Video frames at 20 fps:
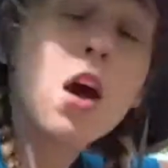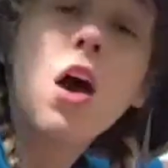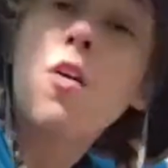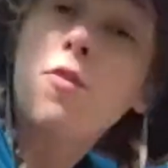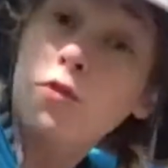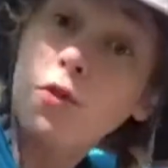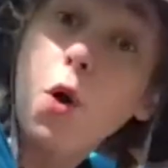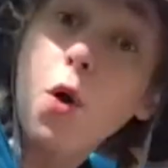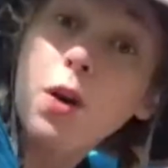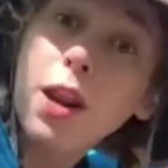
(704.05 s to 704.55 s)

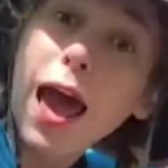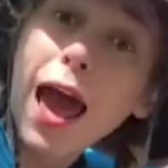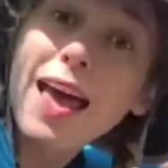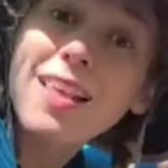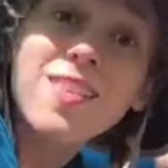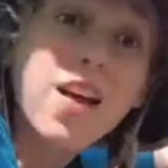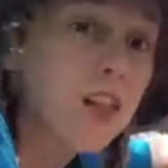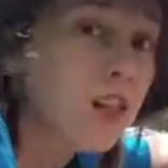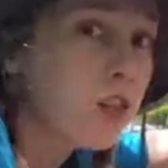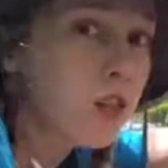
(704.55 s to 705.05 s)
Florida
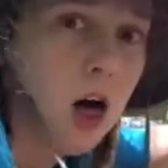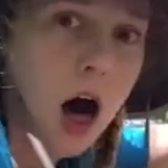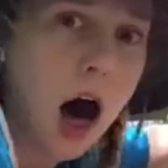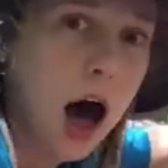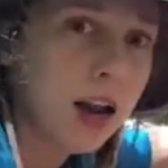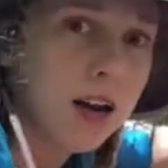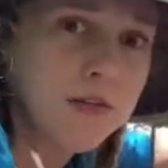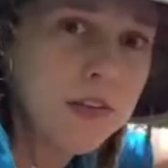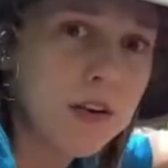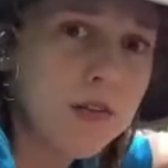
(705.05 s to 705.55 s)
has a
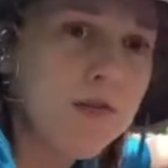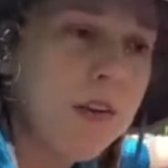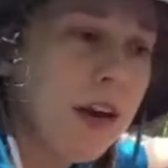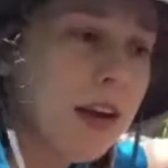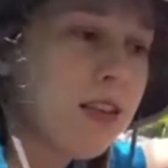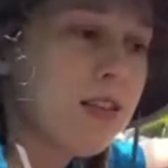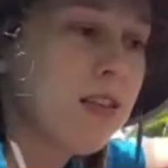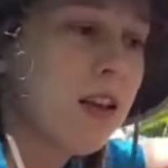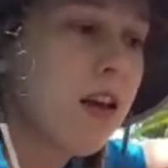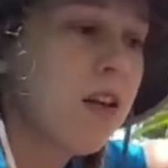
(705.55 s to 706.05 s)
lot of
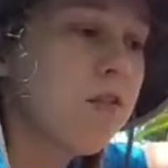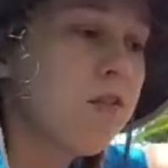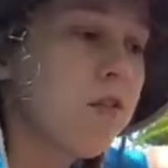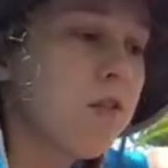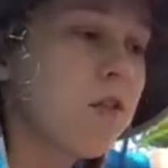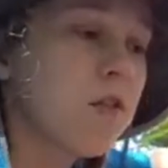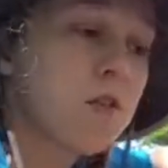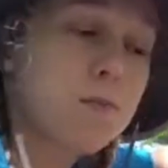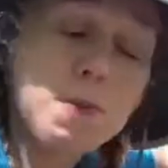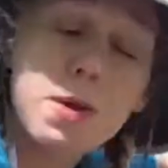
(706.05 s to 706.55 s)
invasive
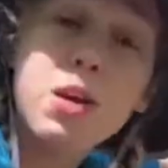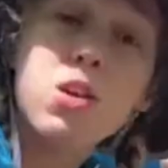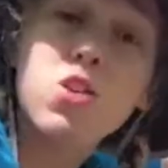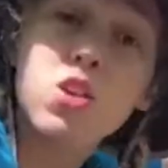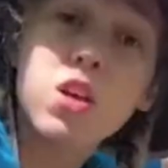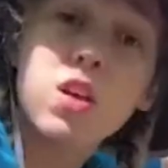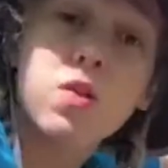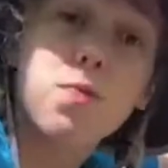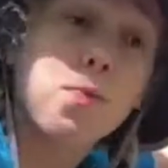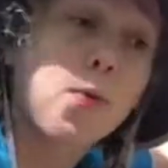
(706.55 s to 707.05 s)

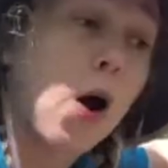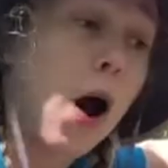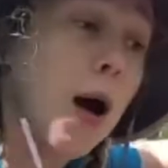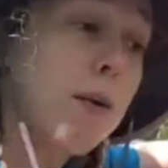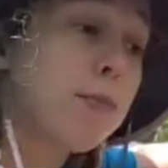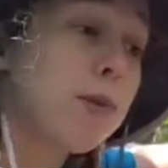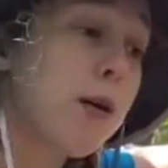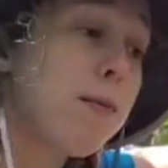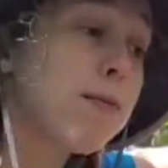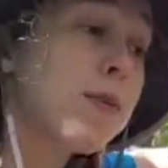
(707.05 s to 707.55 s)
species
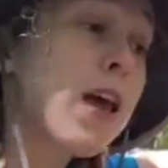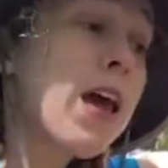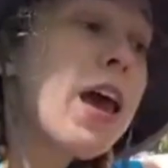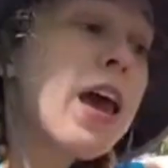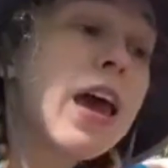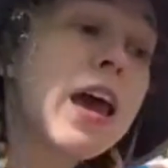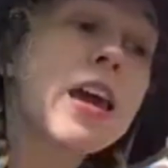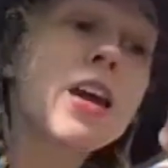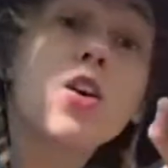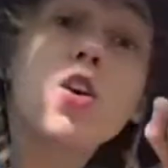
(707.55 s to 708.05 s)
problems,
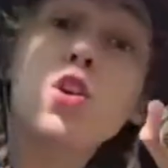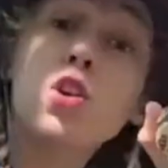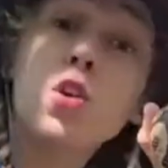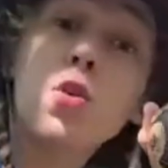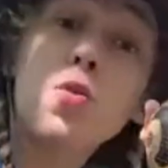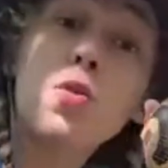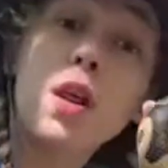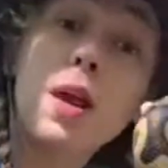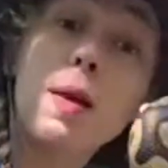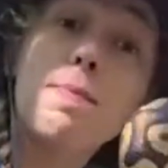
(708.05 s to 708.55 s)

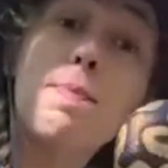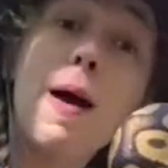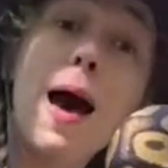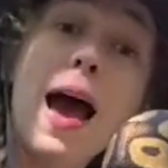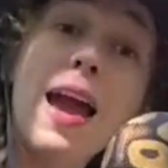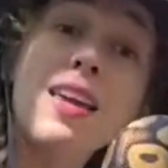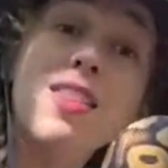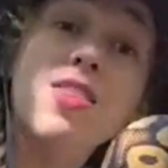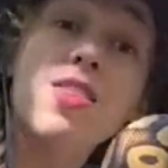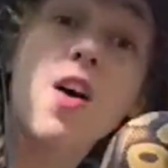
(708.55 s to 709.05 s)
including
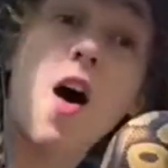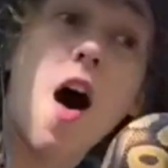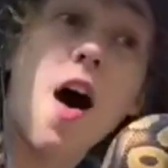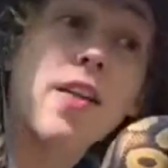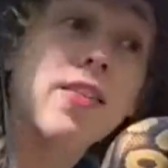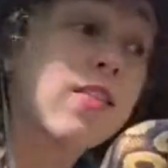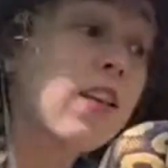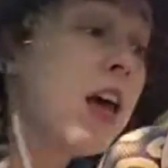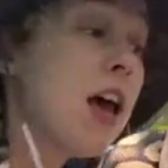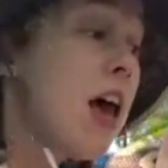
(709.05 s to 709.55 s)

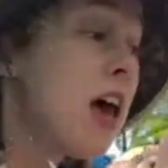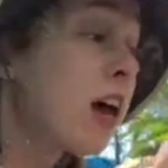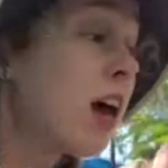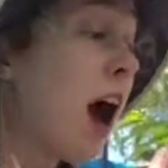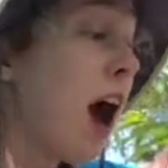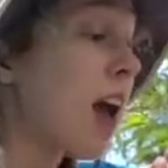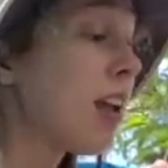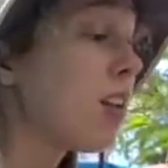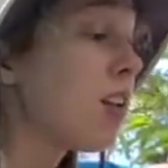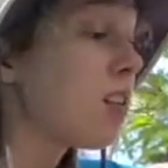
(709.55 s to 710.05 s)
pythons,
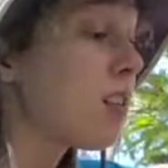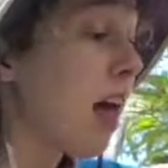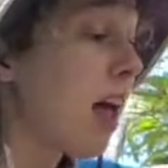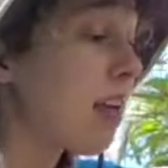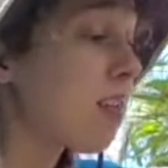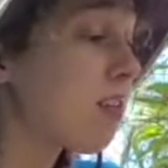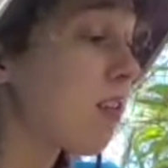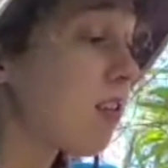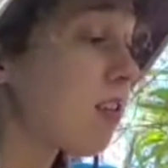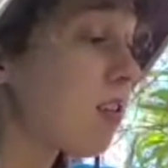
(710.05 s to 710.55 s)
kind of
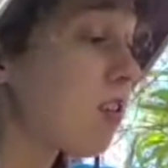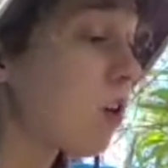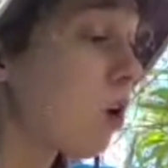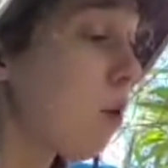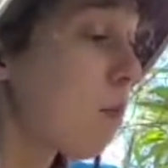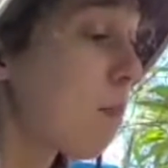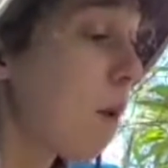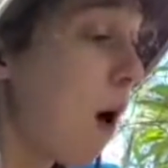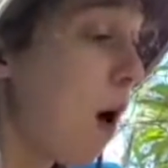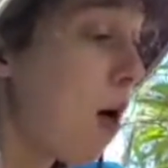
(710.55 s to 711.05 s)
like this little
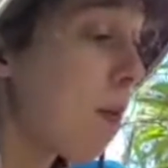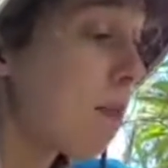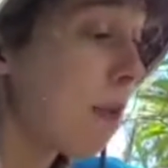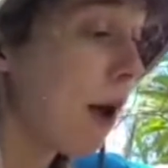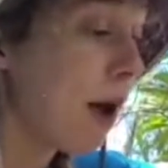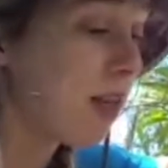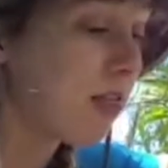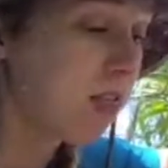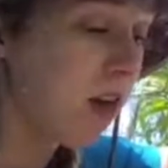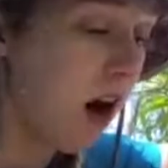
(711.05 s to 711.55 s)
ball
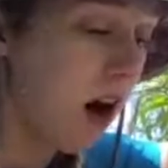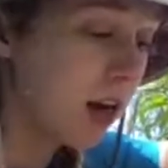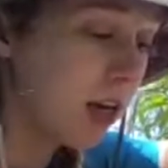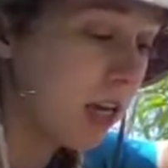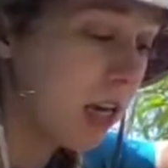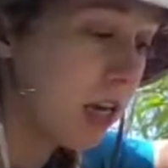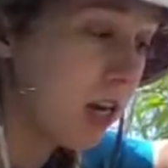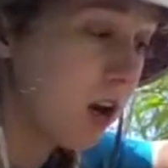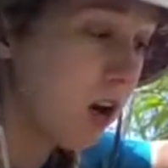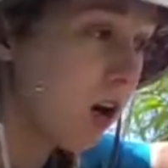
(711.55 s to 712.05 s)
python
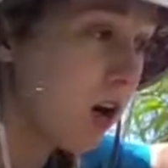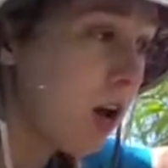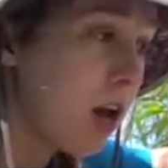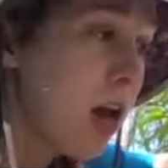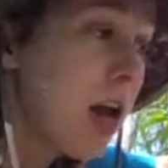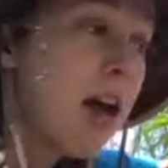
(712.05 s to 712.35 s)
here.